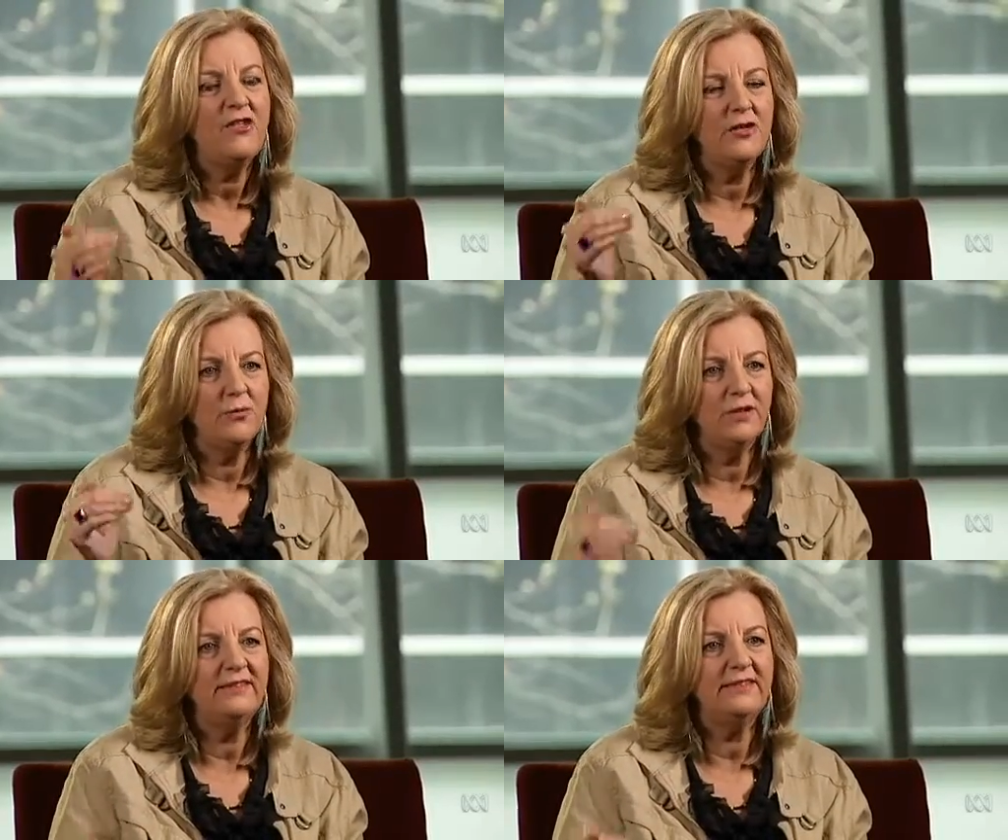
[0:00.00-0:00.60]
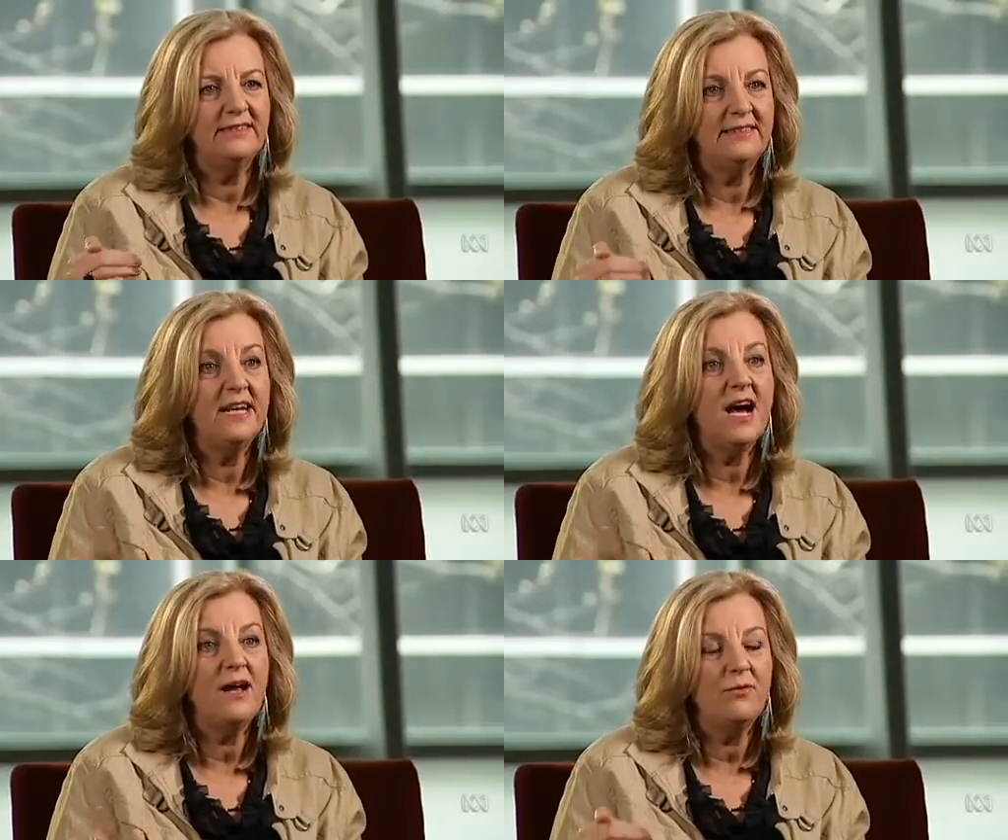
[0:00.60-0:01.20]
that wants to
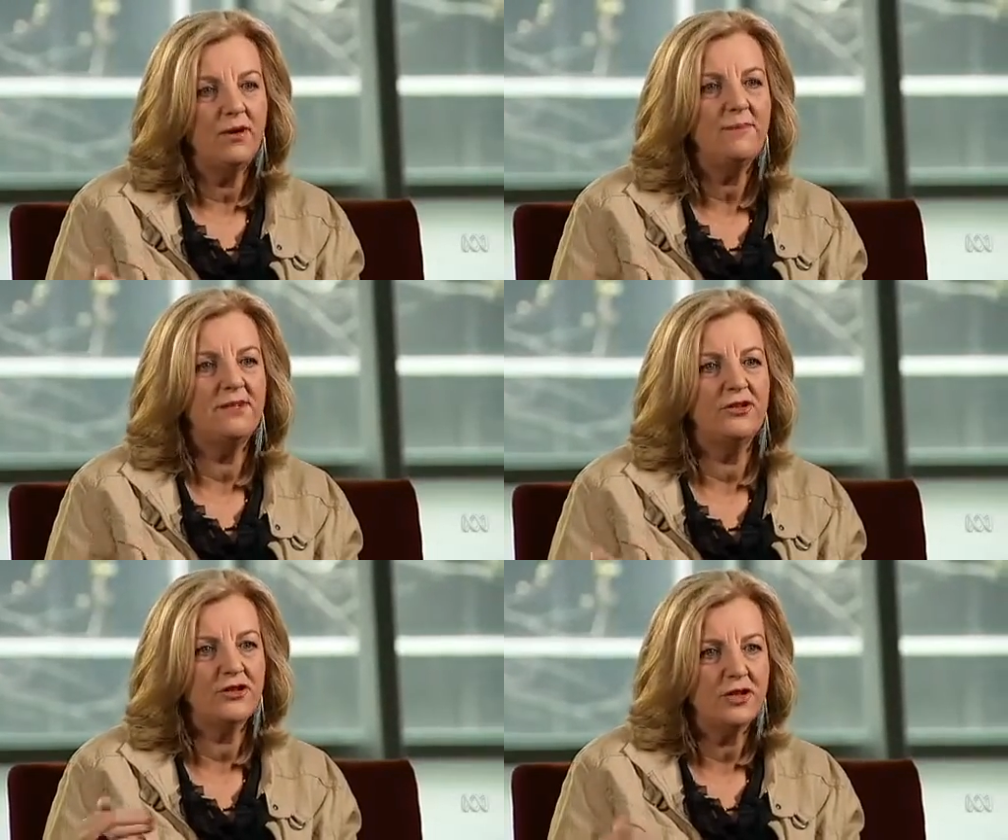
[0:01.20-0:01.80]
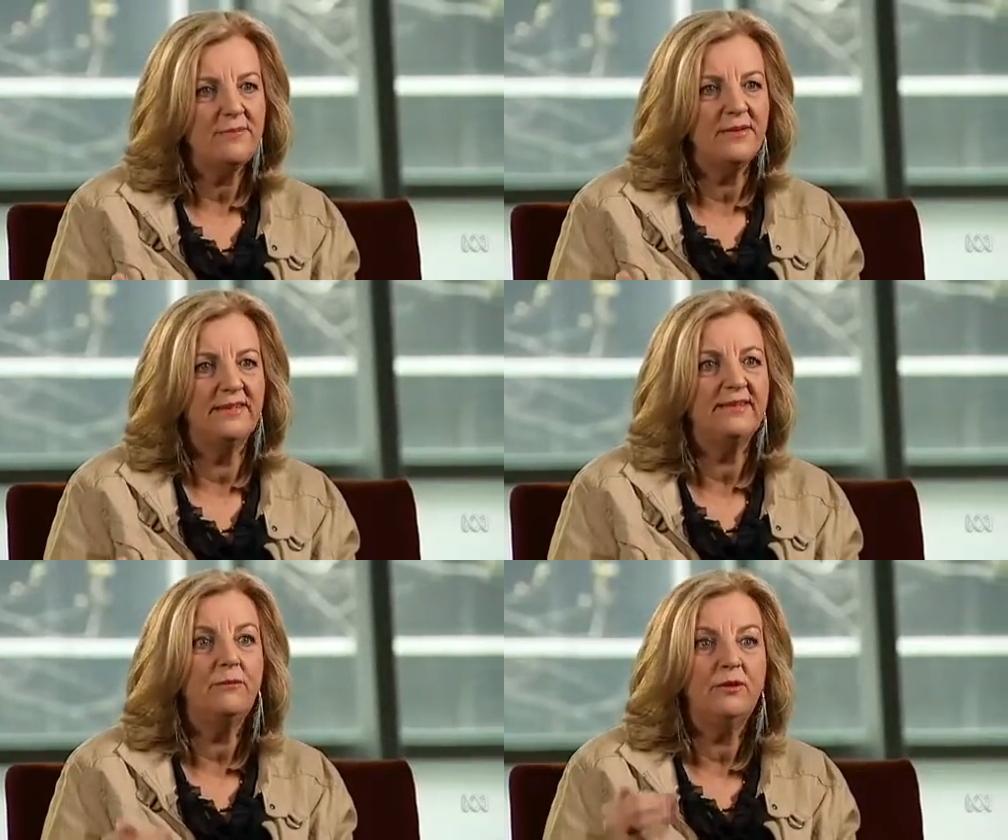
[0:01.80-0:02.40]
deny women
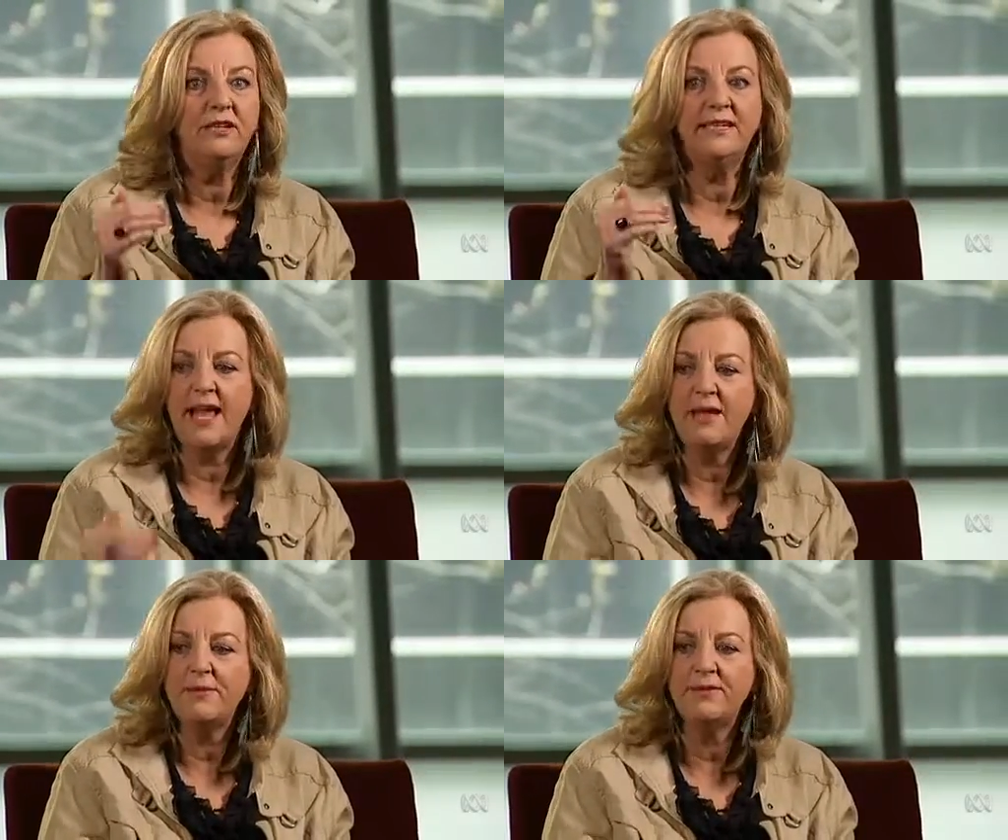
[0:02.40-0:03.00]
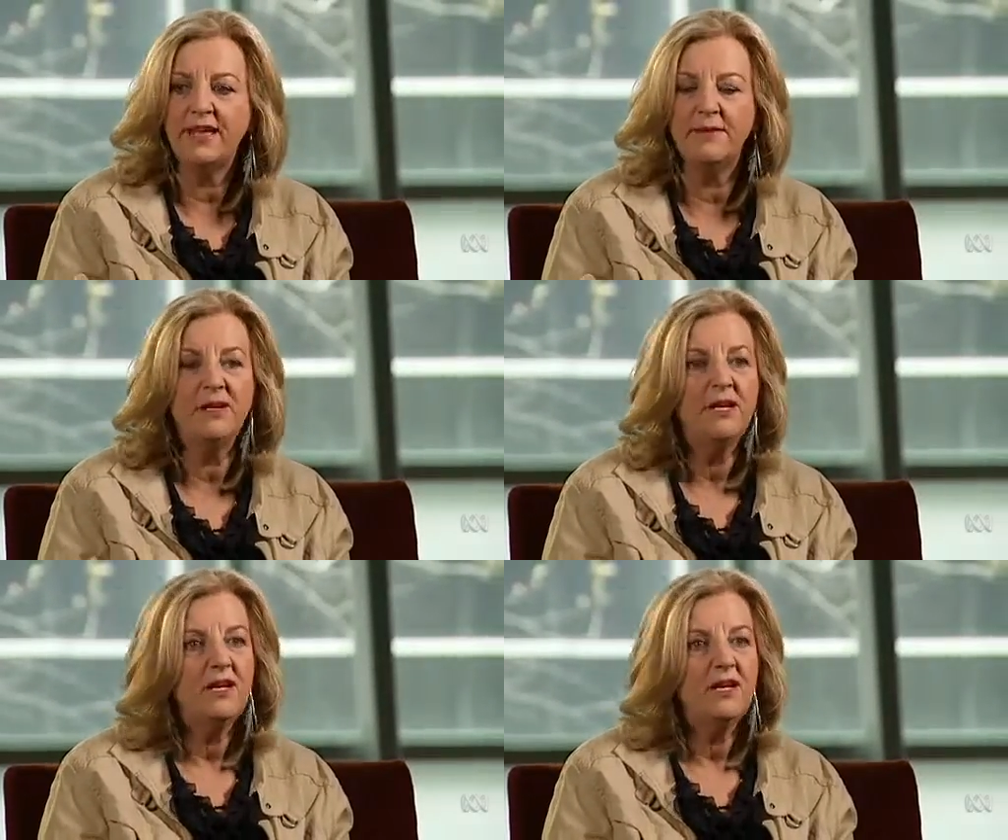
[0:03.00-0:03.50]
treatment that will enable them,